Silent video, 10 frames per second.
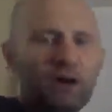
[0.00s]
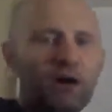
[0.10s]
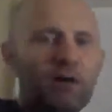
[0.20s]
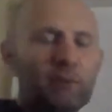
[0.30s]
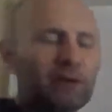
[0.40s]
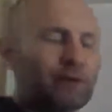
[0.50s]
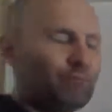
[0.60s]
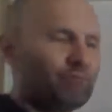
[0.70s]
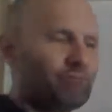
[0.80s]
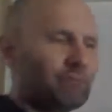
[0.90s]
it
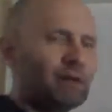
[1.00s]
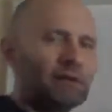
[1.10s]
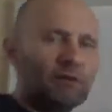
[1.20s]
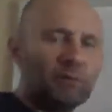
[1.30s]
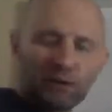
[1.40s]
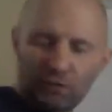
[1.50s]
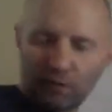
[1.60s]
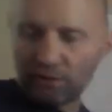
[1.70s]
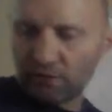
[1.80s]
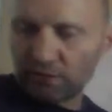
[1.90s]
can get a little bit
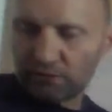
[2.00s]
crazy.